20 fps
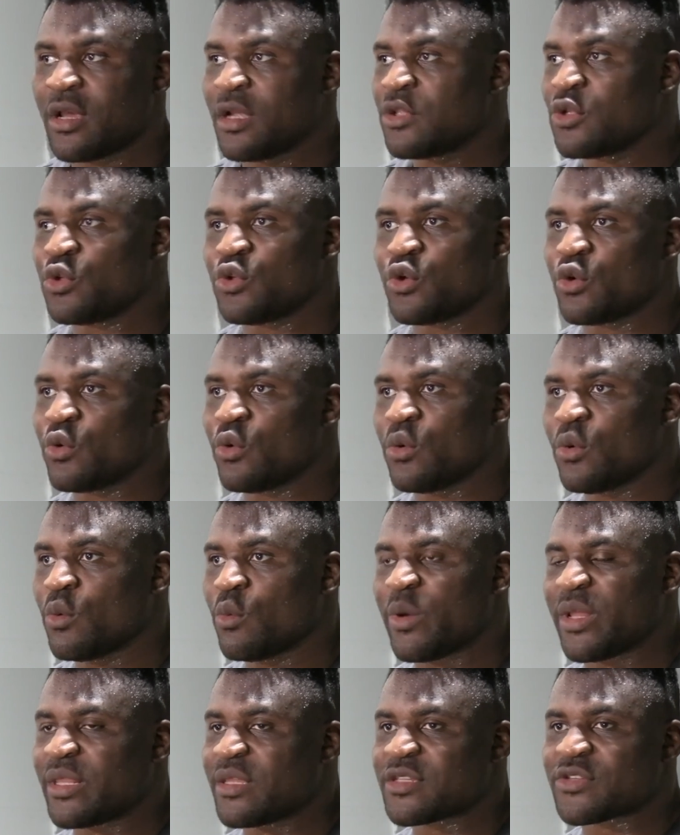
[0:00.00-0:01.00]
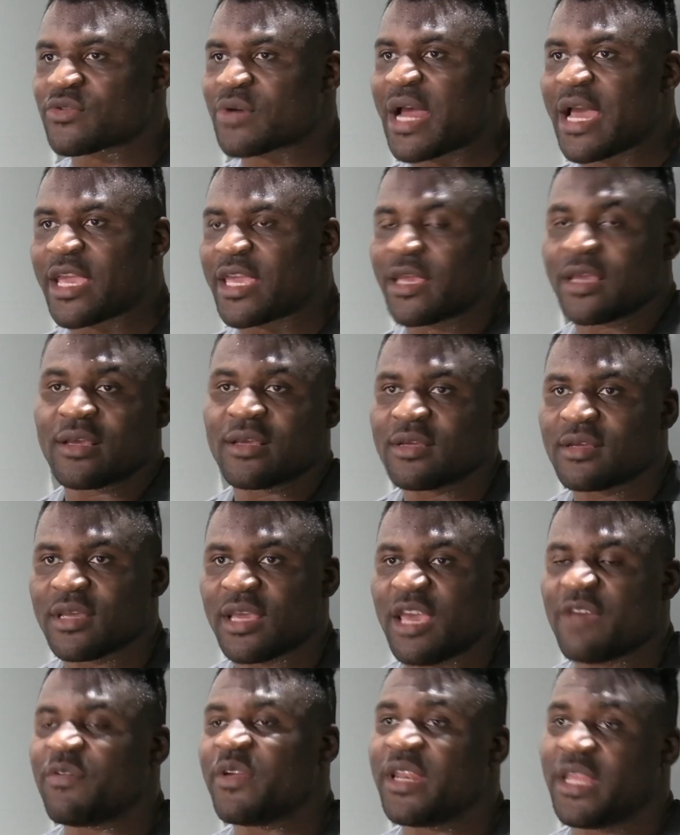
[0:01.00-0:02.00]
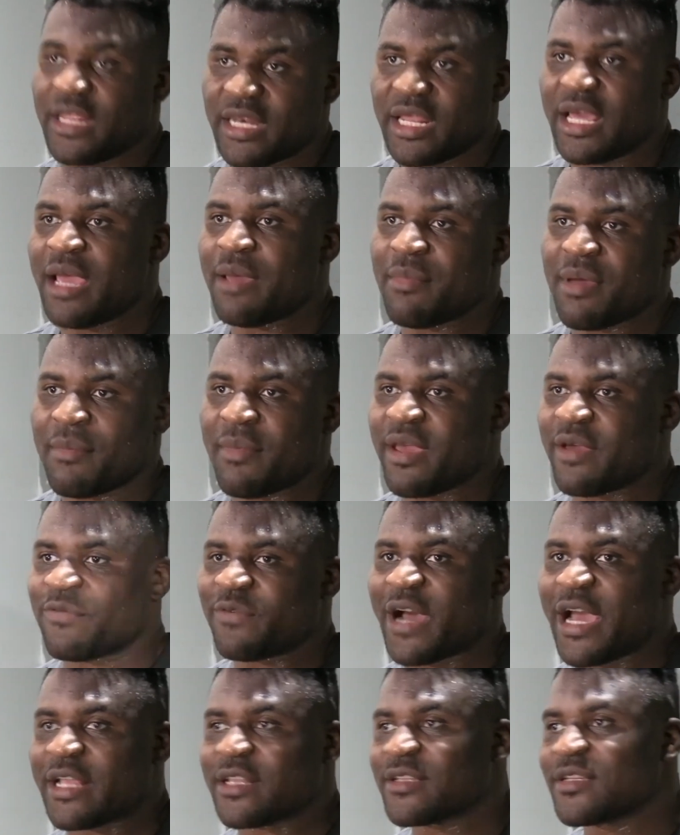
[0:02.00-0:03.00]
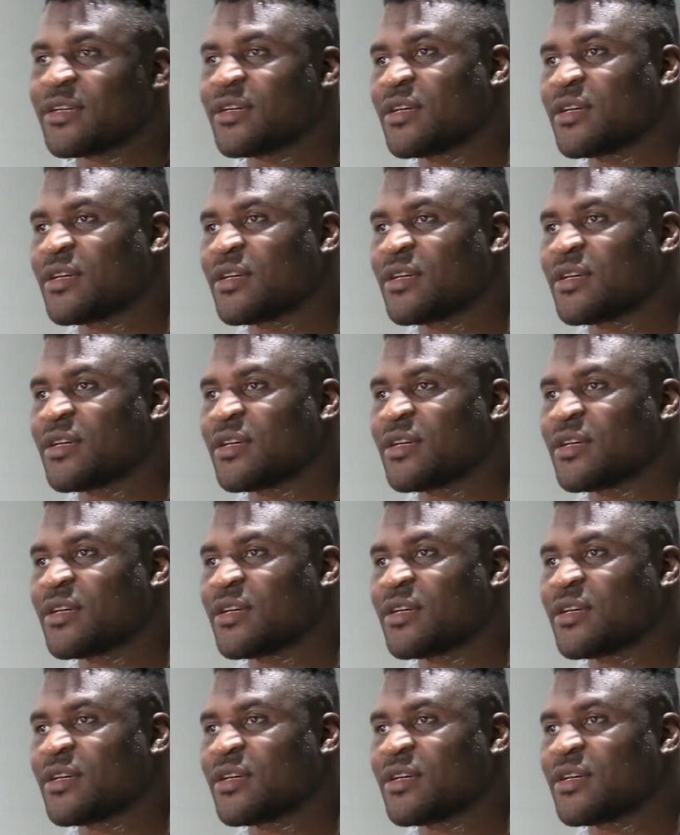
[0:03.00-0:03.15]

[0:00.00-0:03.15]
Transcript: to do with striking, even in the MMA fight.